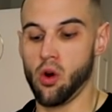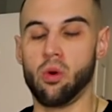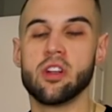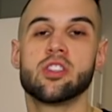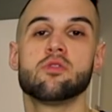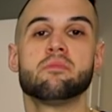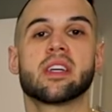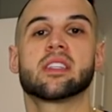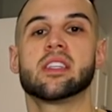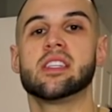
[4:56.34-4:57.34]
once you
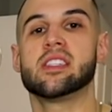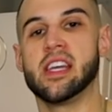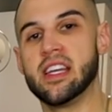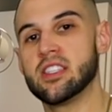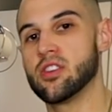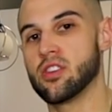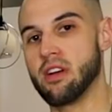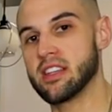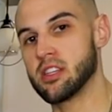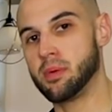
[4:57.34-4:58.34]
mix these into the
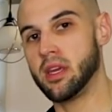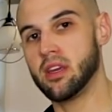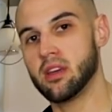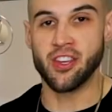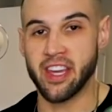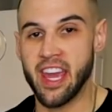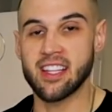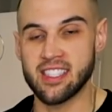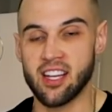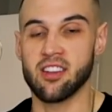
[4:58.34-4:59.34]
recipe, you
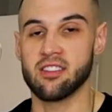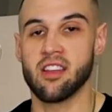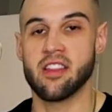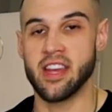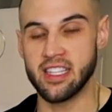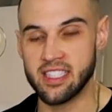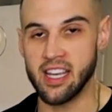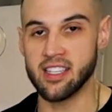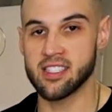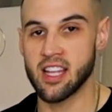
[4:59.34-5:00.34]
can't tell that it
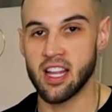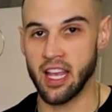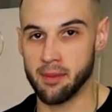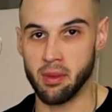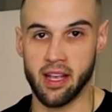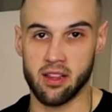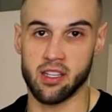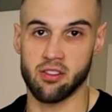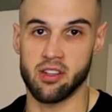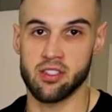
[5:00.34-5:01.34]
tastes like black
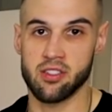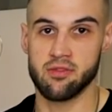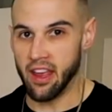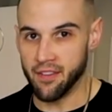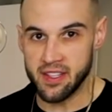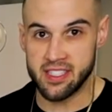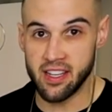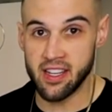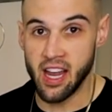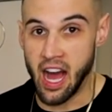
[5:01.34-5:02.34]
licorice. If it
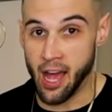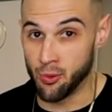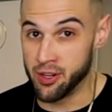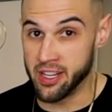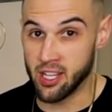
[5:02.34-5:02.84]
did, I wouldn't